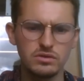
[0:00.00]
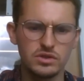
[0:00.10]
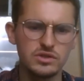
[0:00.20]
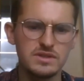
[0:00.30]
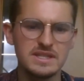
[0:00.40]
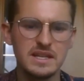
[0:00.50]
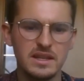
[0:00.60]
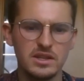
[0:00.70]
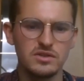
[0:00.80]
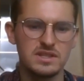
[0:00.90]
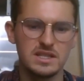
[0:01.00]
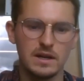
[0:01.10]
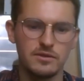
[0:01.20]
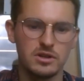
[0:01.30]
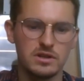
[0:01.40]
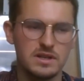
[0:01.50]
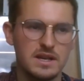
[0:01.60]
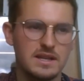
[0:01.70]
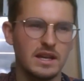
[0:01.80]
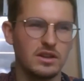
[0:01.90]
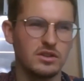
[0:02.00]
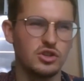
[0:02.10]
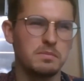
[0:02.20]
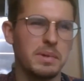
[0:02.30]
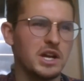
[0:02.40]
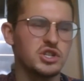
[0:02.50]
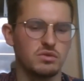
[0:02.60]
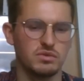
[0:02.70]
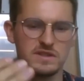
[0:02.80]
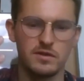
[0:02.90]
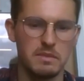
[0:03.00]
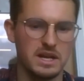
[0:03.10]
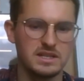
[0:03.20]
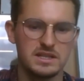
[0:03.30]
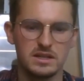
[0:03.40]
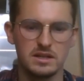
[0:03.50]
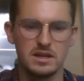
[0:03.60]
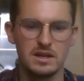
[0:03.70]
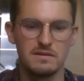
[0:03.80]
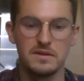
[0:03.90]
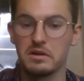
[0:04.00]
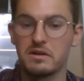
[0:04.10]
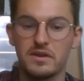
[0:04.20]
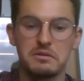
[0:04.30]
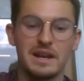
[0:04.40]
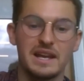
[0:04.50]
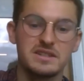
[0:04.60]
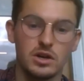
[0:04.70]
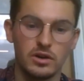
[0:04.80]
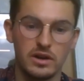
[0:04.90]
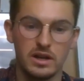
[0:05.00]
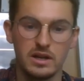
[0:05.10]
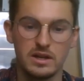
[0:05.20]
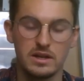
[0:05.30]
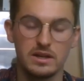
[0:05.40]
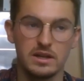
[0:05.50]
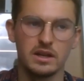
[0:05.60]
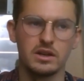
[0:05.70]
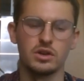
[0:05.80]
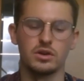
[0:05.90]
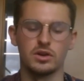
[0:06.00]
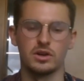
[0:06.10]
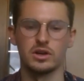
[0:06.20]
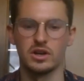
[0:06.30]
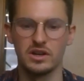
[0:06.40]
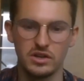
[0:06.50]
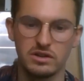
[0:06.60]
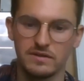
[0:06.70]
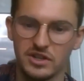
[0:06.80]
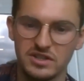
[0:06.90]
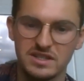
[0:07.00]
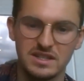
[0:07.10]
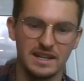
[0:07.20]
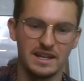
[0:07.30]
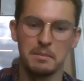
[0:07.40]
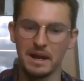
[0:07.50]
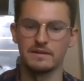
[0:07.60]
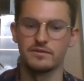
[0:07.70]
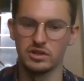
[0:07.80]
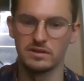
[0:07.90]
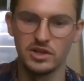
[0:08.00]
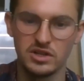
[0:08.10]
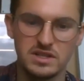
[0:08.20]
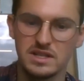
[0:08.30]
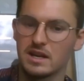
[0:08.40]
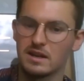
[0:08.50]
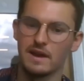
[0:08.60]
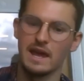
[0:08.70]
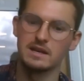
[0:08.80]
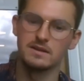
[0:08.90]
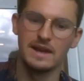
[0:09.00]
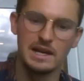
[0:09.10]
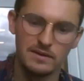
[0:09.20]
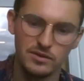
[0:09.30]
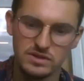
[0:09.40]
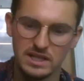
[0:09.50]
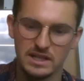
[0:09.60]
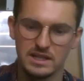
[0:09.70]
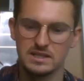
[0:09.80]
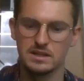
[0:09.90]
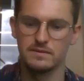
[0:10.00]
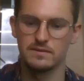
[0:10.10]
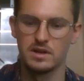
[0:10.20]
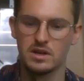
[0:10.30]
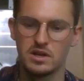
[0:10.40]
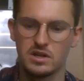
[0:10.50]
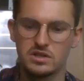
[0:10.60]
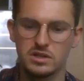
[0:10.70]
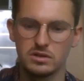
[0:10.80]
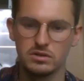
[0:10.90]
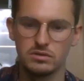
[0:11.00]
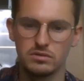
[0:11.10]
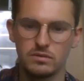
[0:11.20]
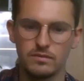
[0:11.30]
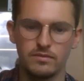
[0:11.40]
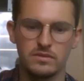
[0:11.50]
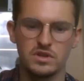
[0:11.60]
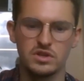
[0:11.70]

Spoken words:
So you said that you discovered that your passion was for medicine very, very late on in your university, like applying for university and end of A levels, that kind of stuff. So,